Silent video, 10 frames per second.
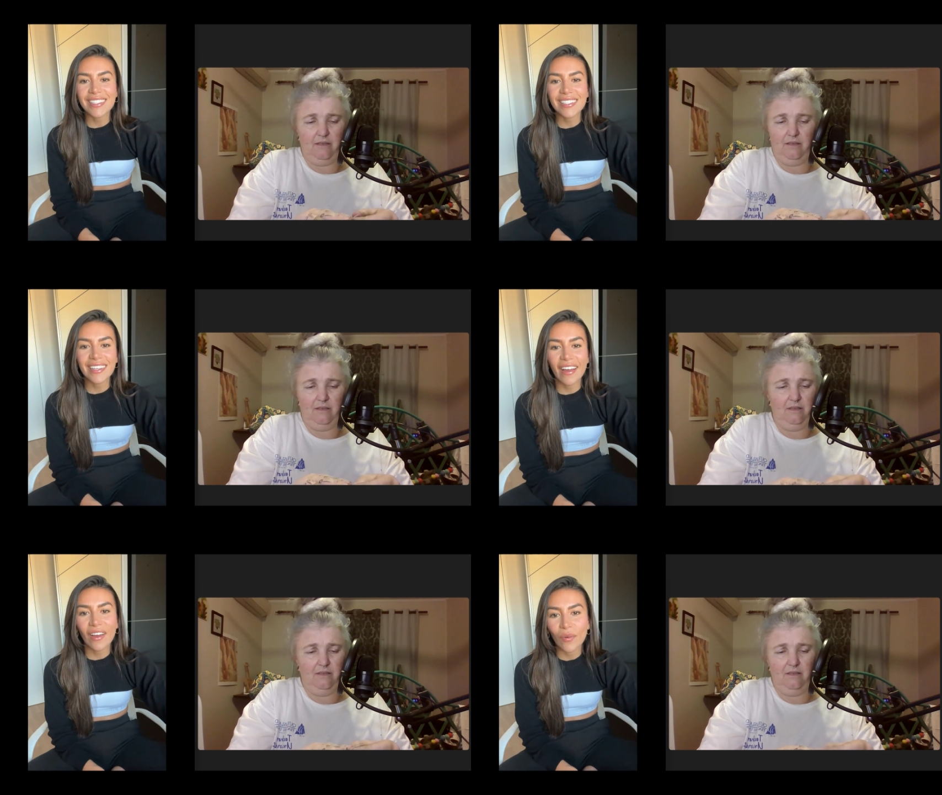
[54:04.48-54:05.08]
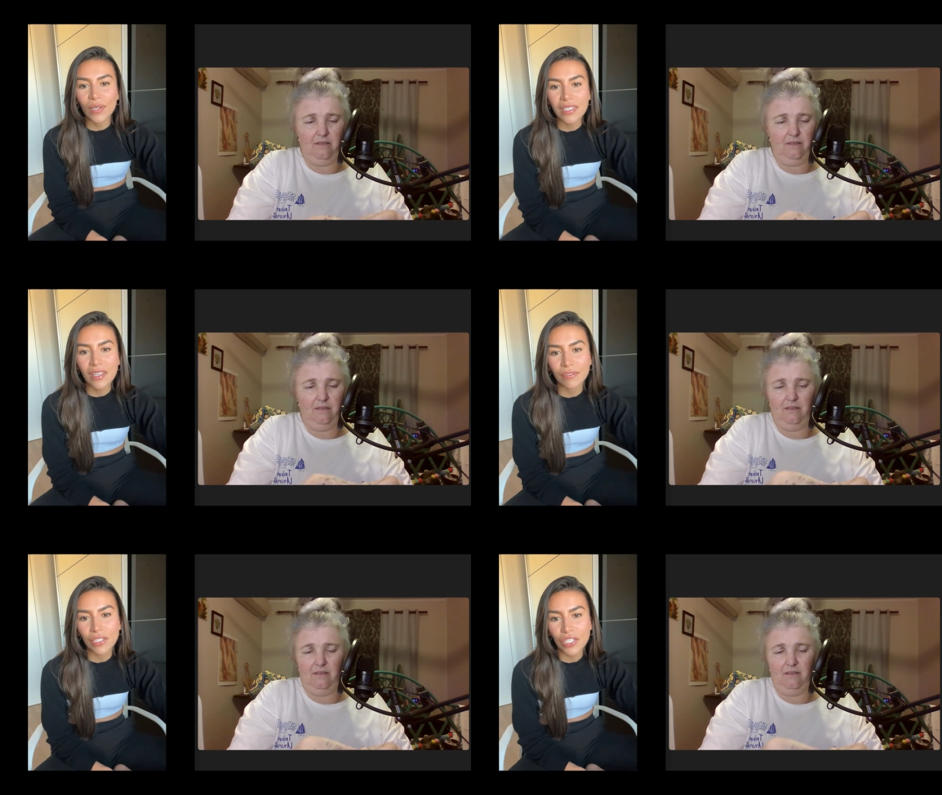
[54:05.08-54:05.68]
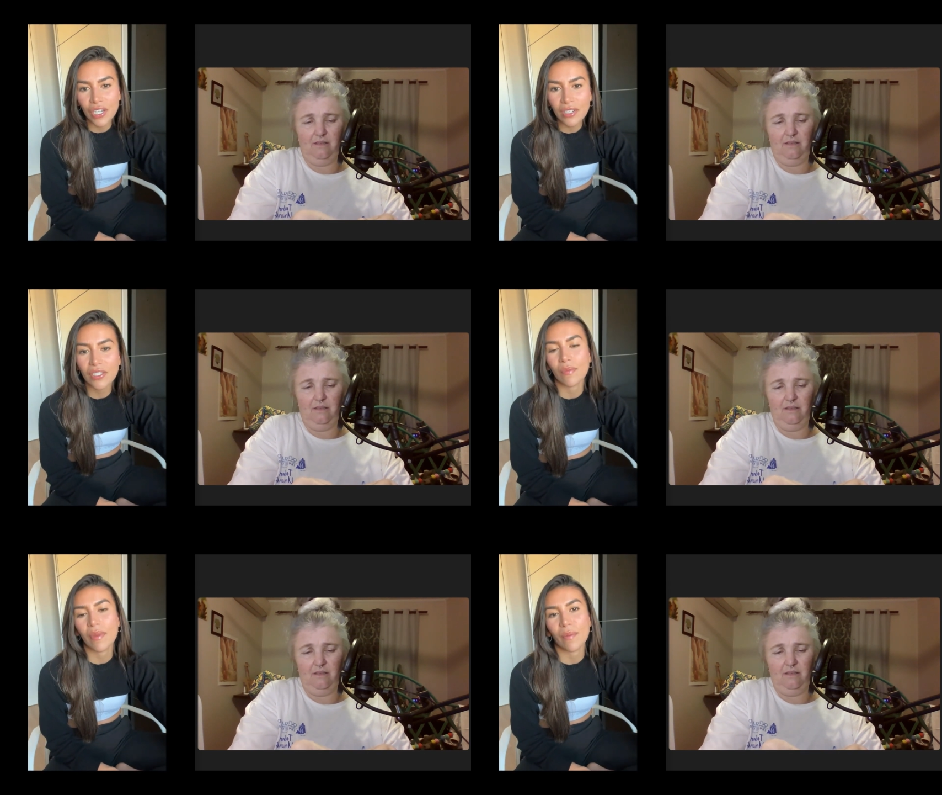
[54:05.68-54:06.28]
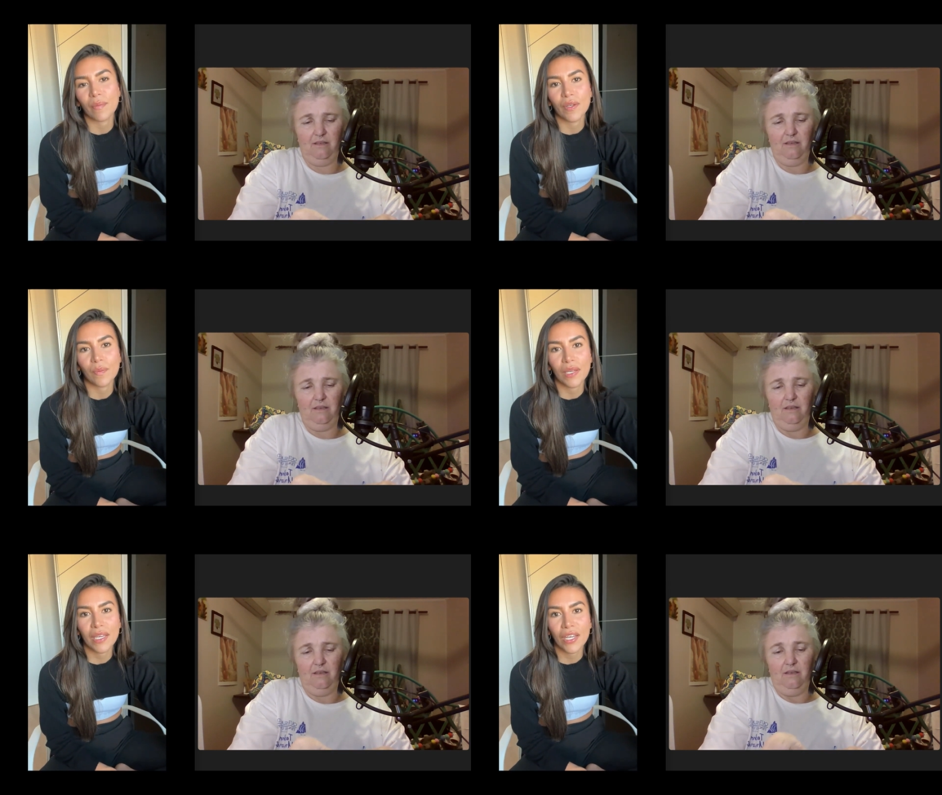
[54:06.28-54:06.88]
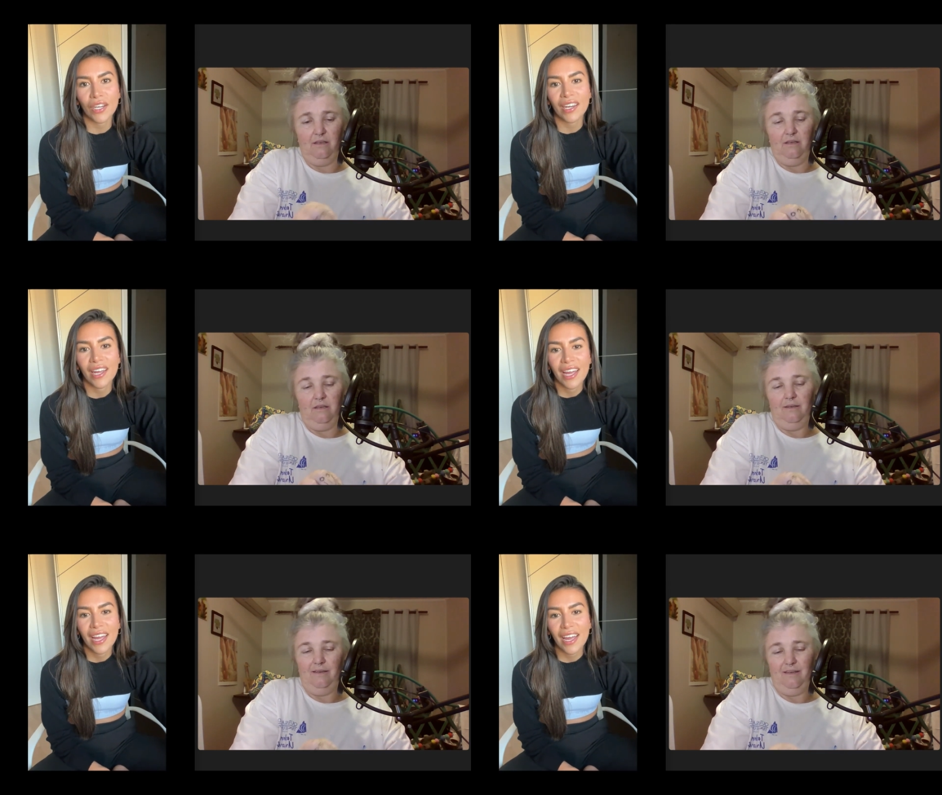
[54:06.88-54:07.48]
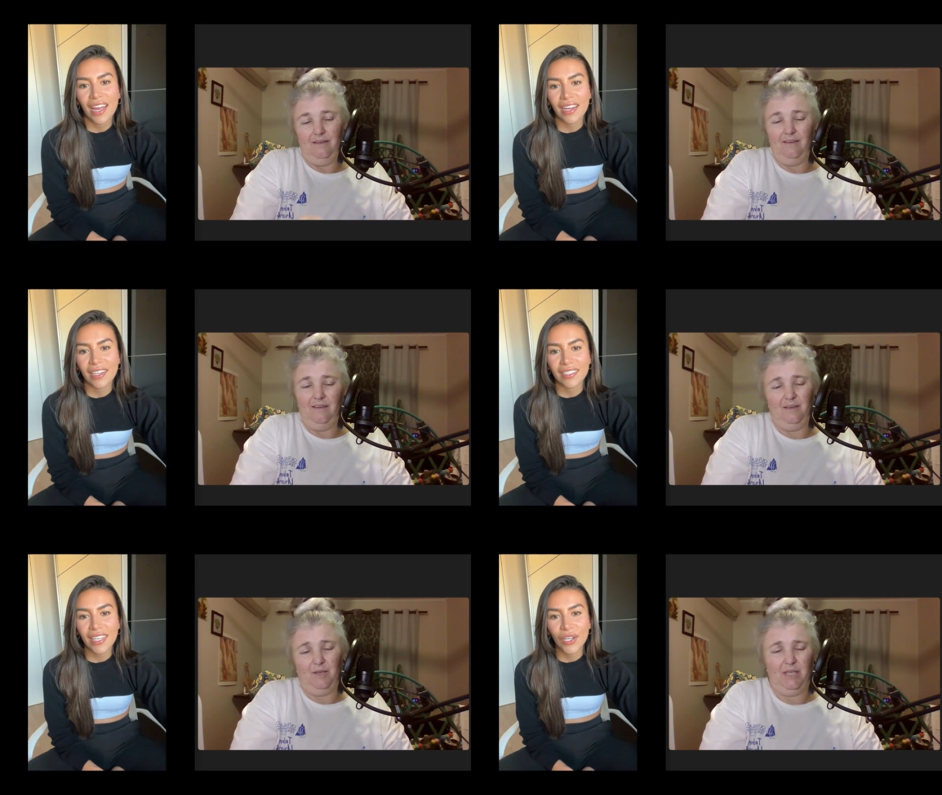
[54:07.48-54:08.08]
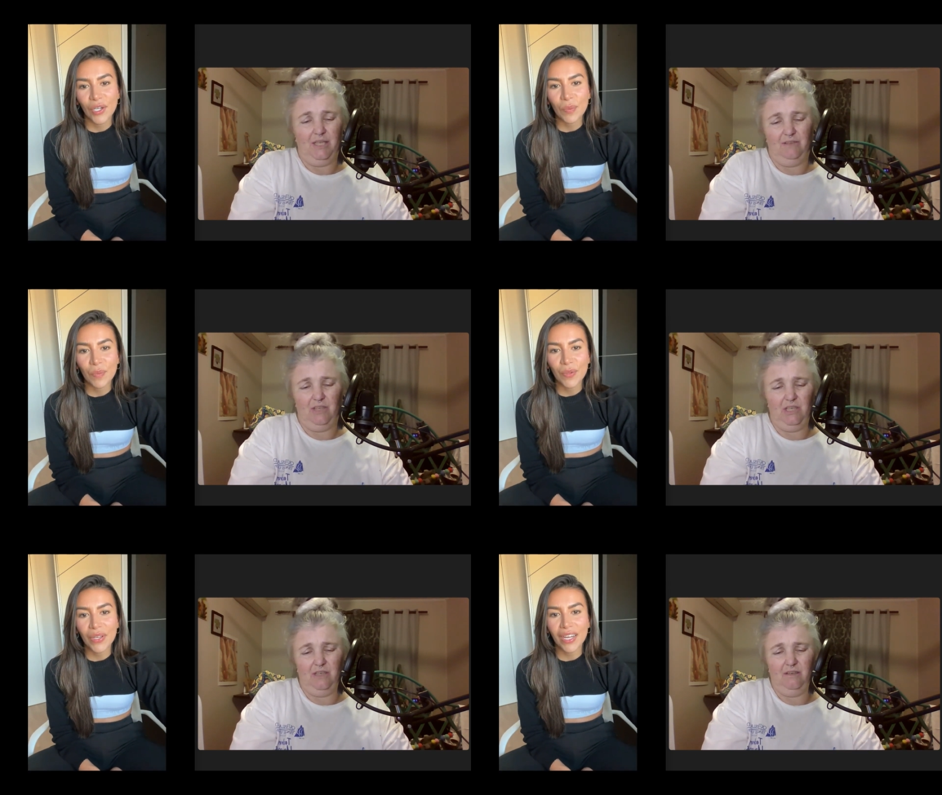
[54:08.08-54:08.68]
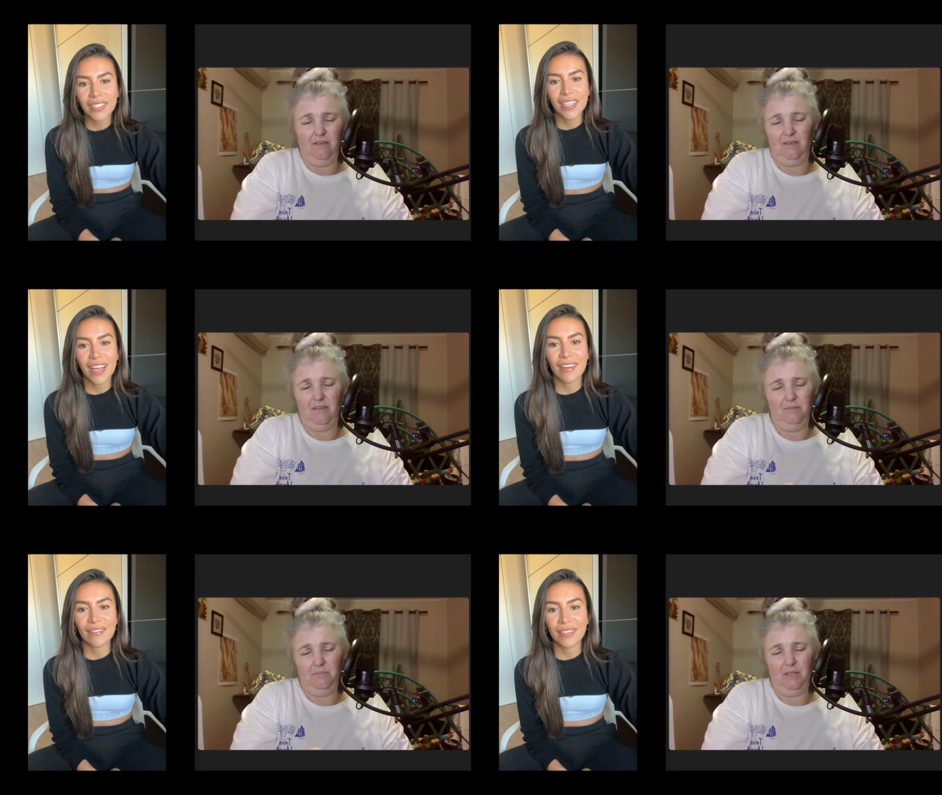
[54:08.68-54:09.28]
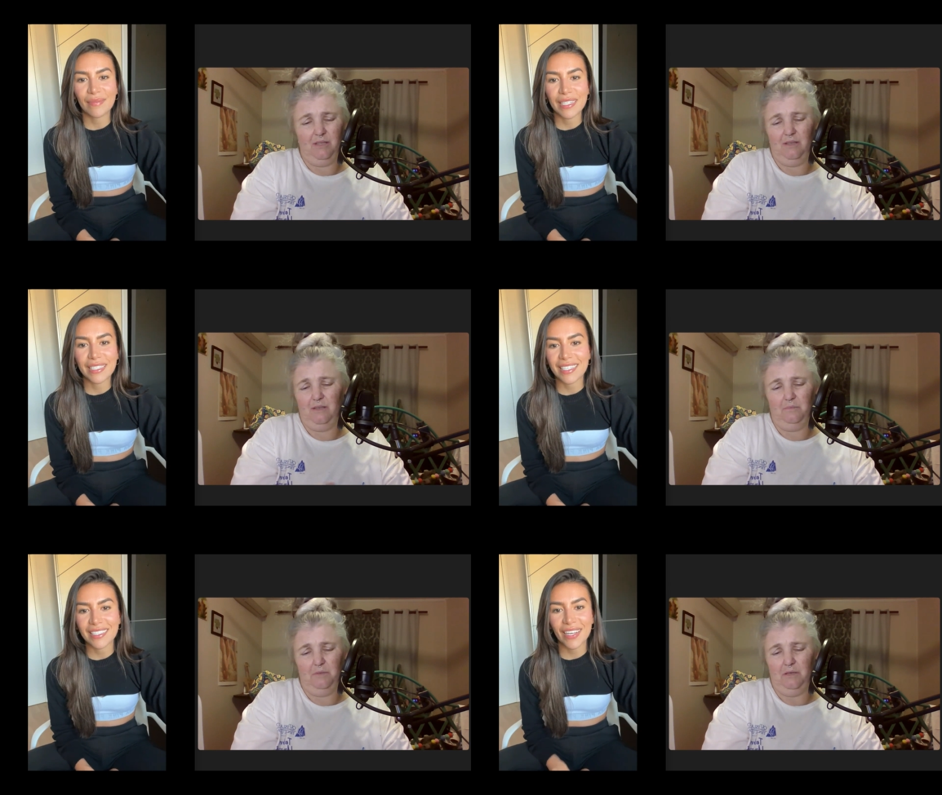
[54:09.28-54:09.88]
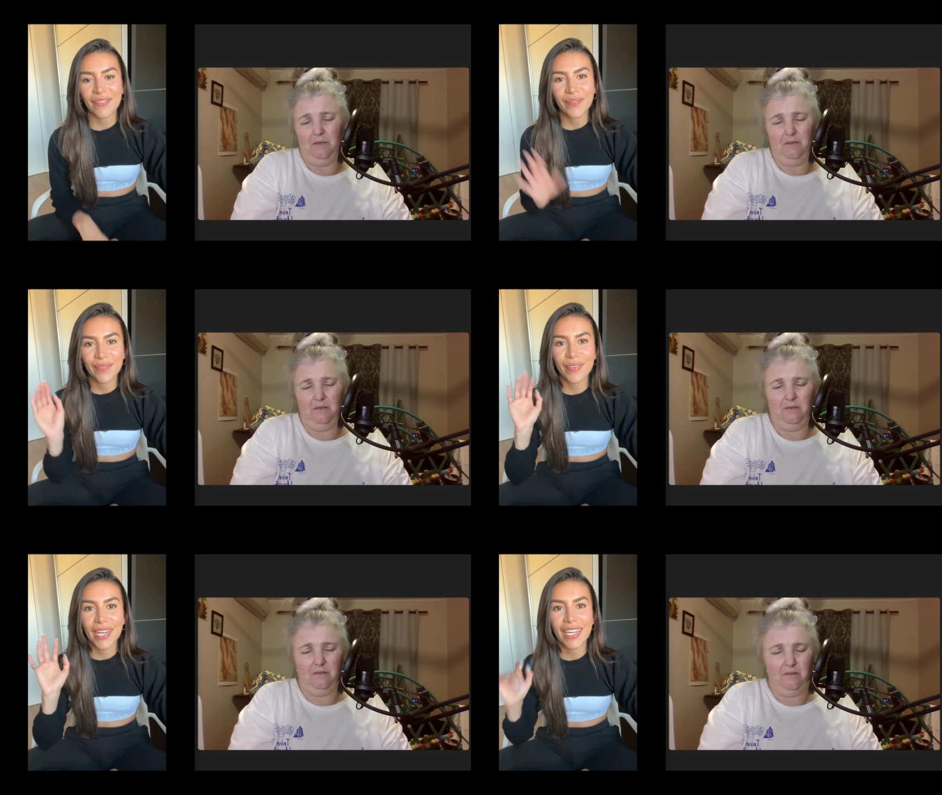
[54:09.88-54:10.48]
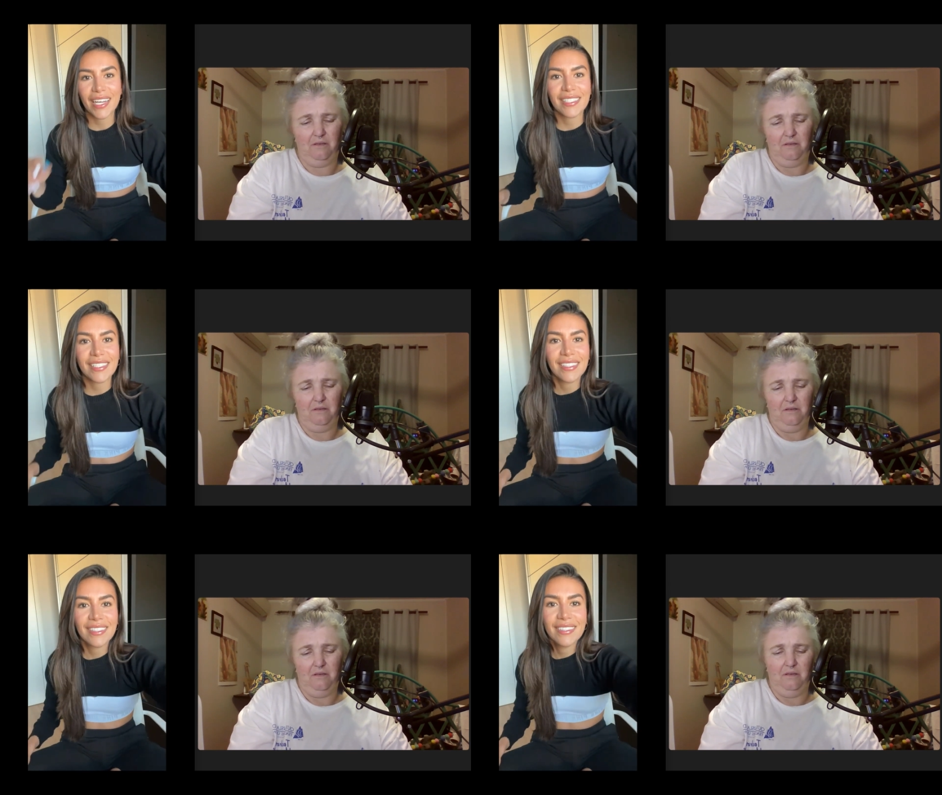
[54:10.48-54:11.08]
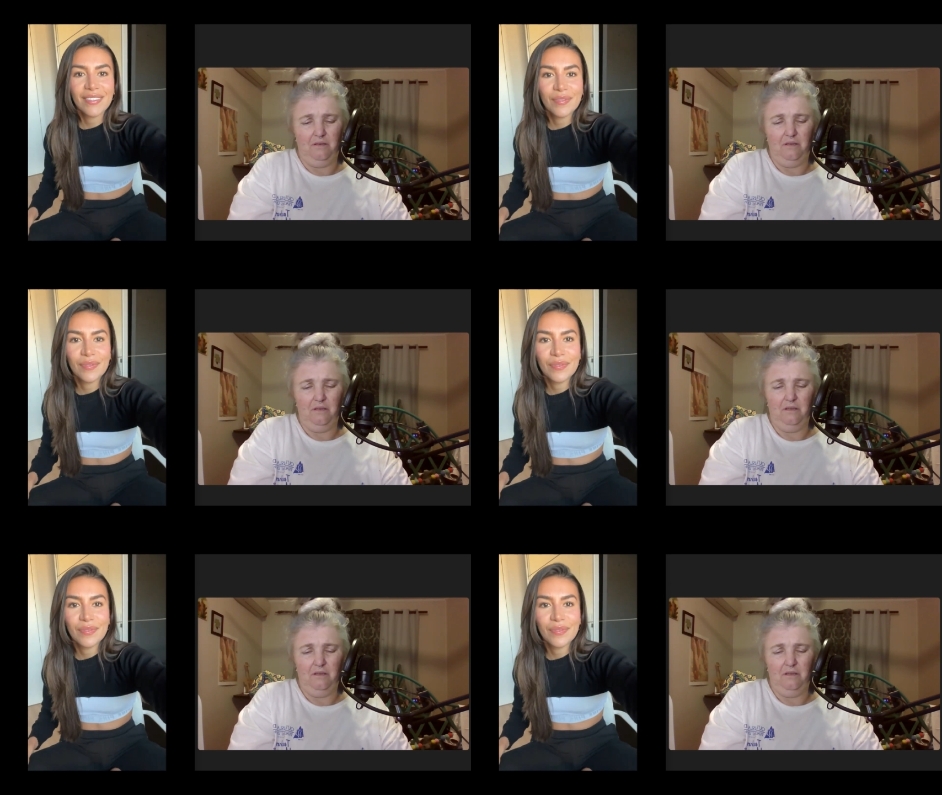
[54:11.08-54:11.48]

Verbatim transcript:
Speaker 1: yes, I always love to share, so I'm happy to be here. And I hope you guys have an amazing day. Bye, guys.